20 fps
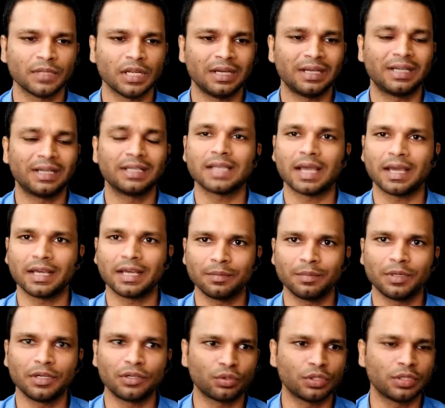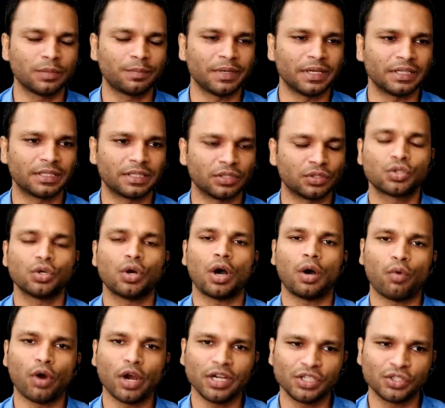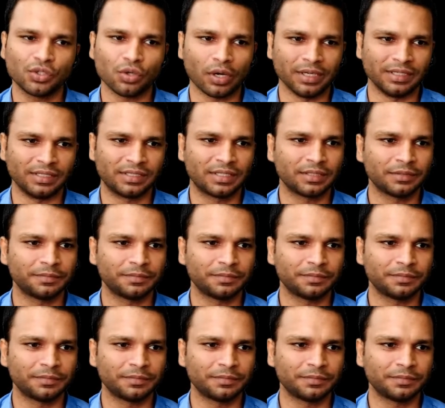desirable to the patient. So avoid joints.